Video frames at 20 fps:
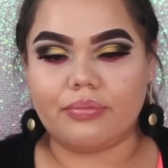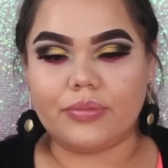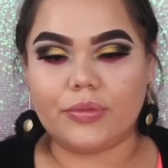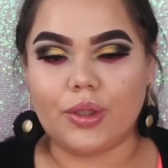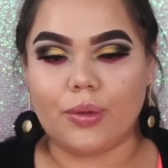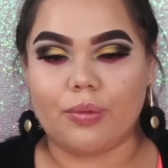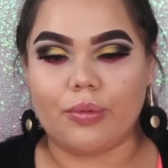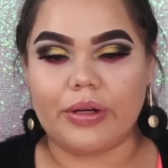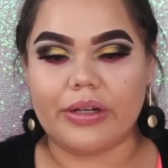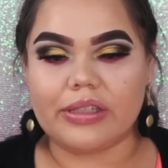
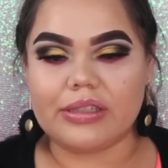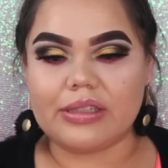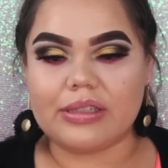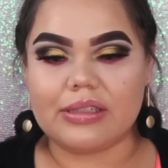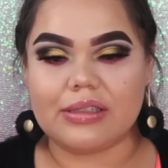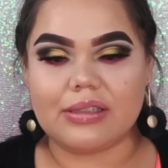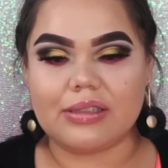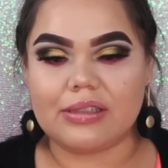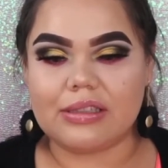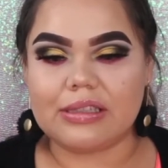the worst
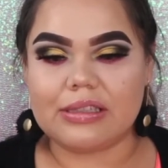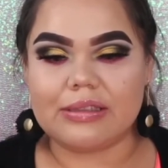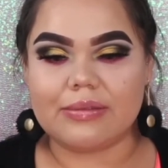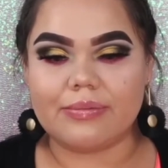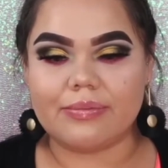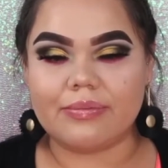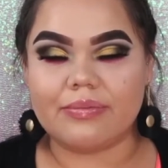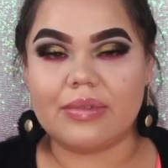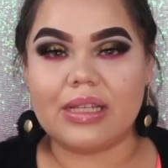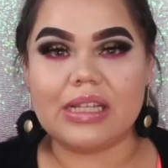is,
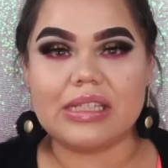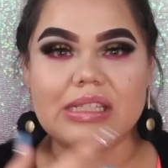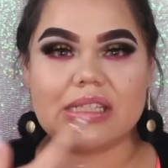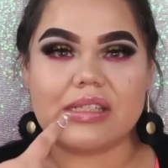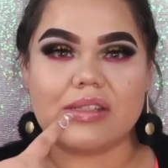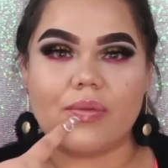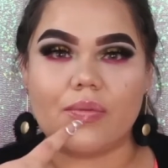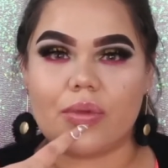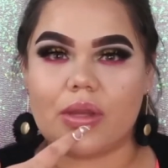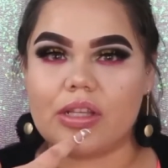this
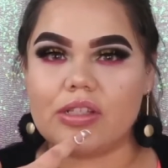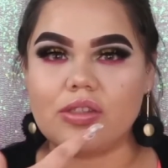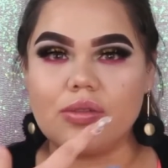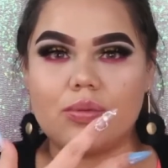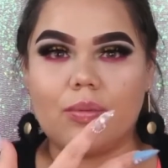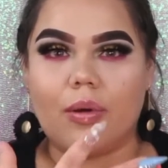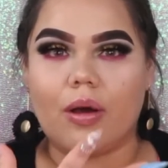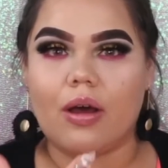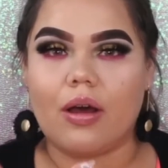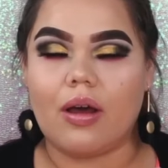is something
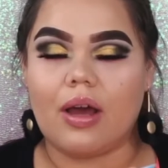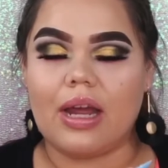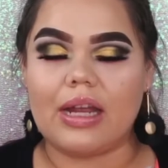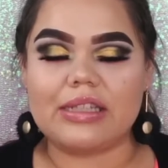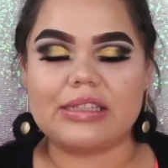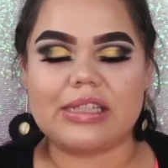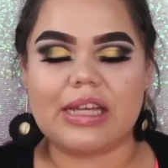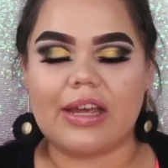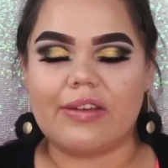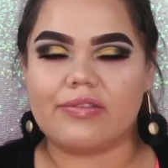small.
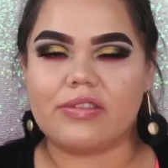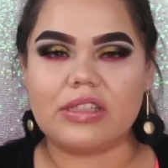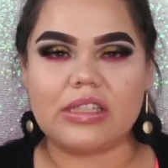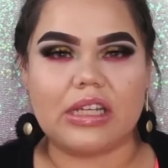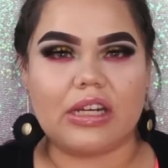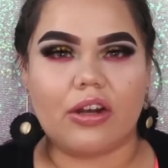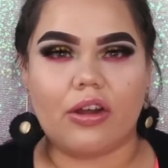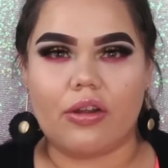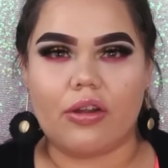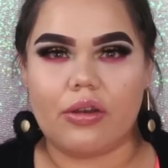I have
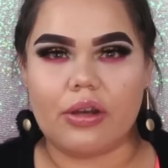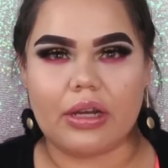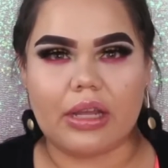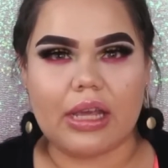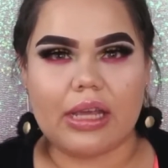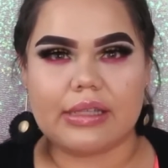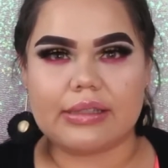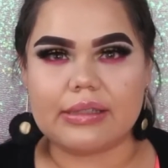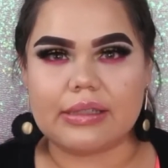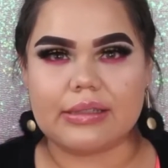seen other
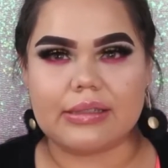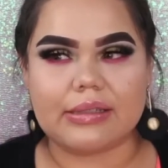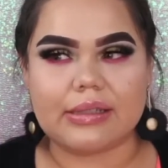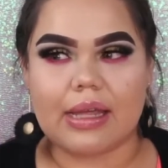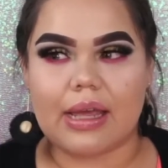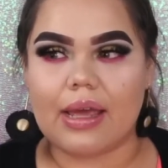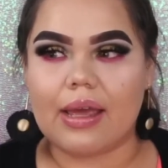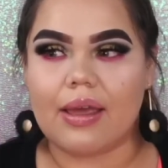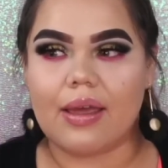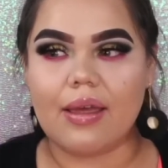cases
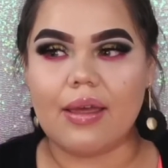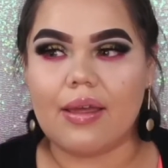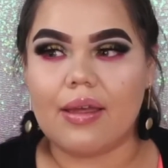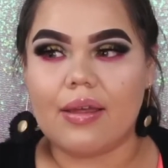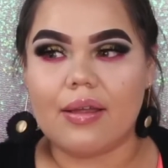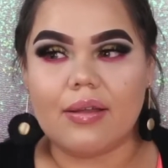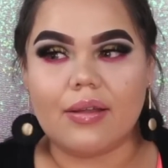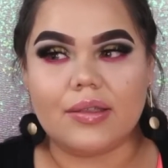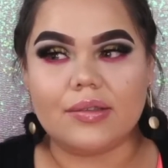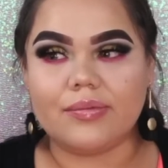that
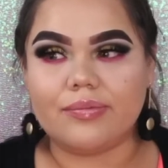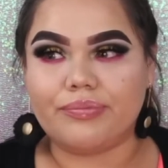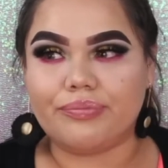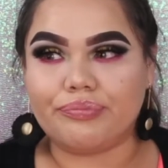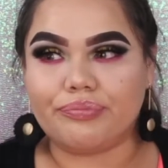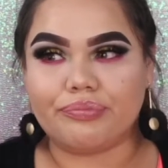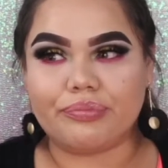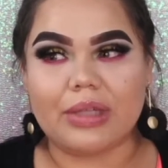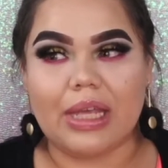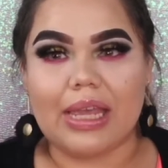
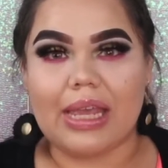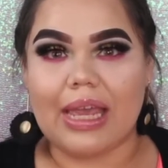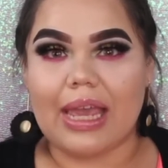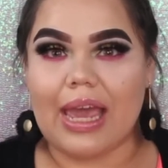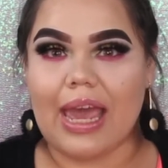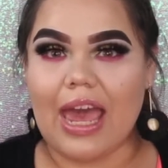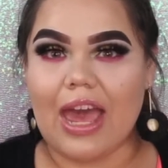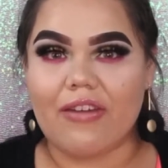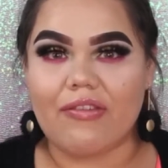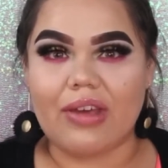they
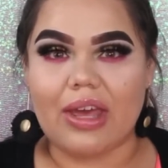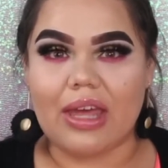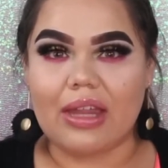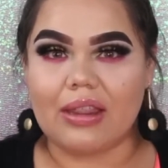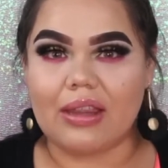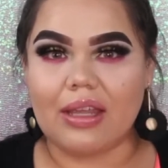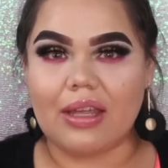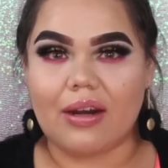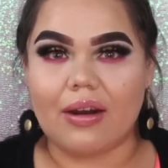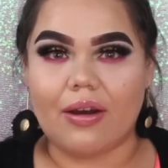have
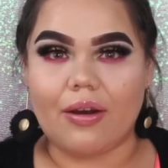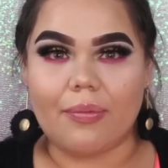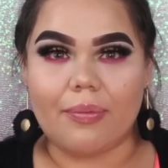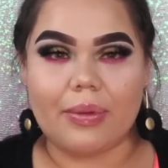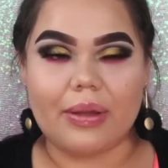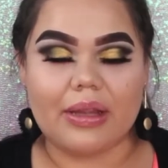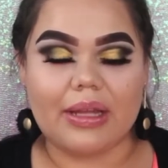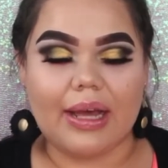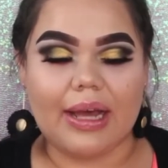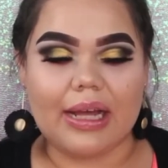ended up
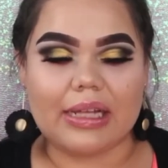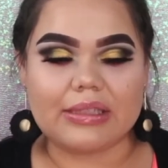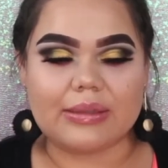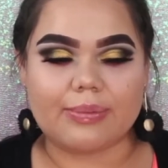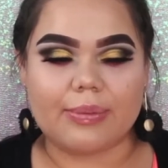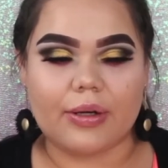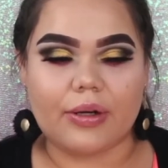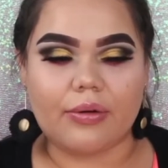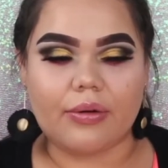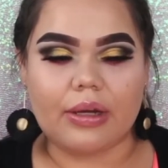in the
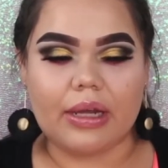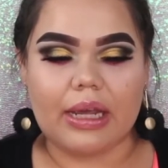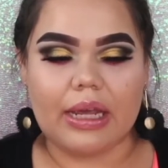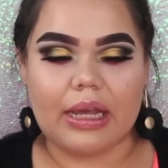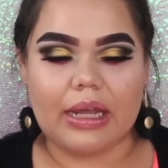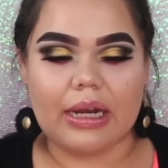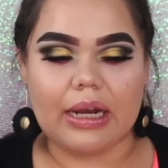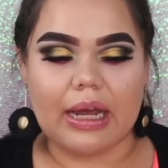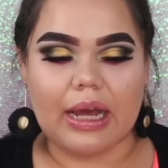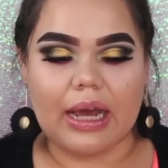hospital,
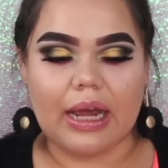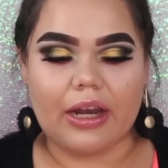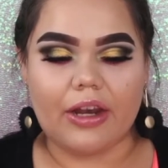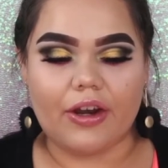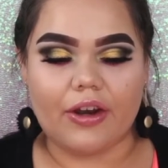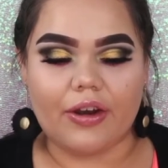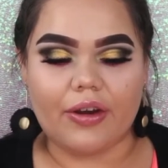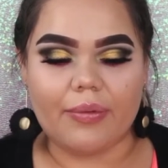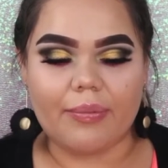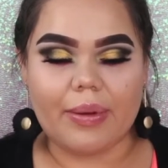and I
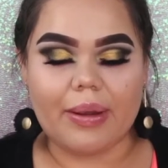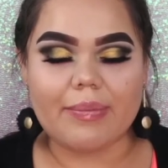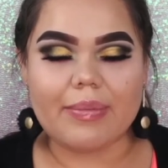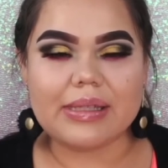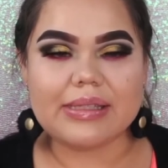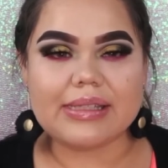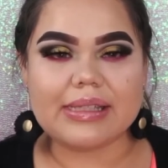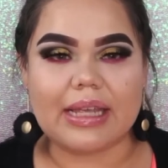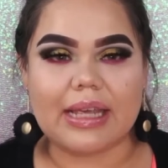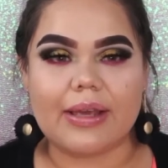learned my
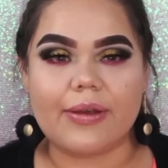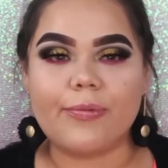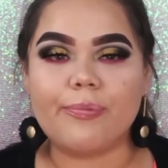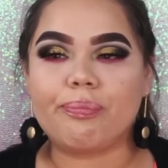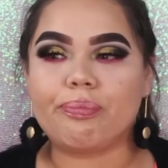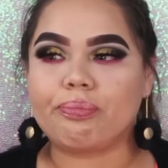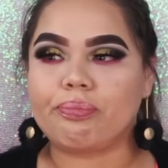mistake.